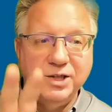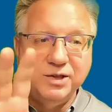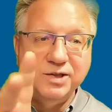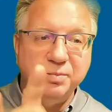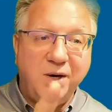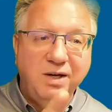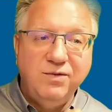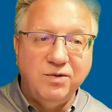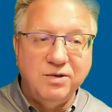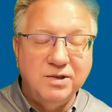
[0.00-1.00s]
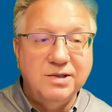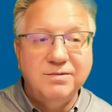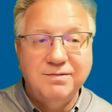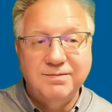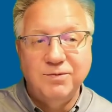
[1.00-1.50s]
the sponsors,
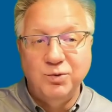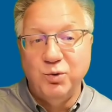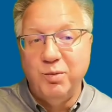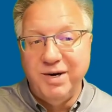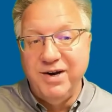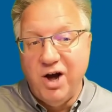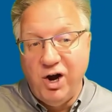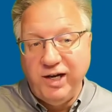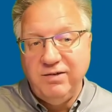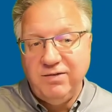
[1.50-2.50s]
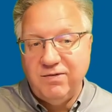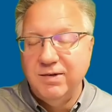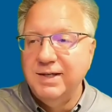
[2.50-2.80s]
which would have been nice,